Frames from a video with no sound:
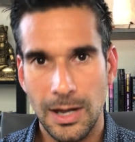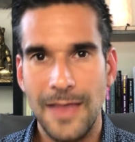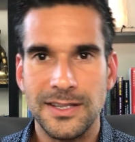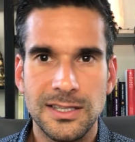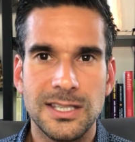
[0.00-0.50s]
And
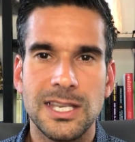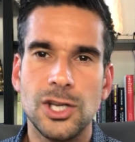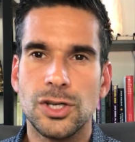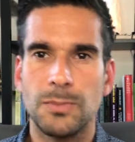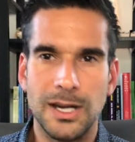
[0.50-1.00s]
there's a
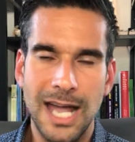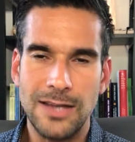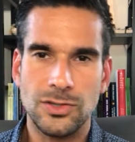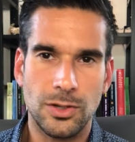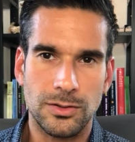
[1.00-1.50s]
distinction, but now
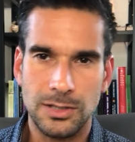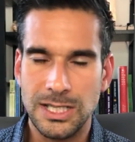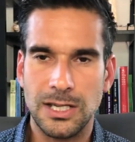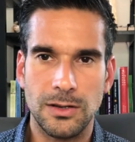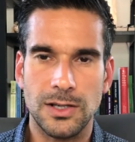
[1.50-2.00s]
is not
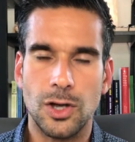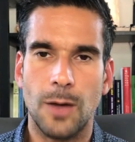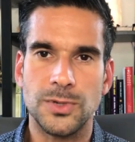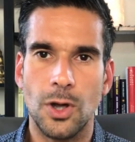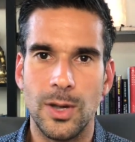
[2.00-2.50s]
necessarily the
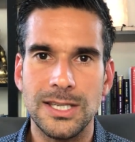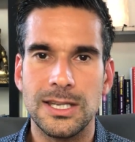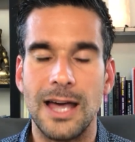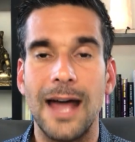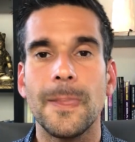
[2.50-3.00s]
time to go into
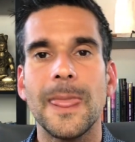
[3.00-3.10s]
that.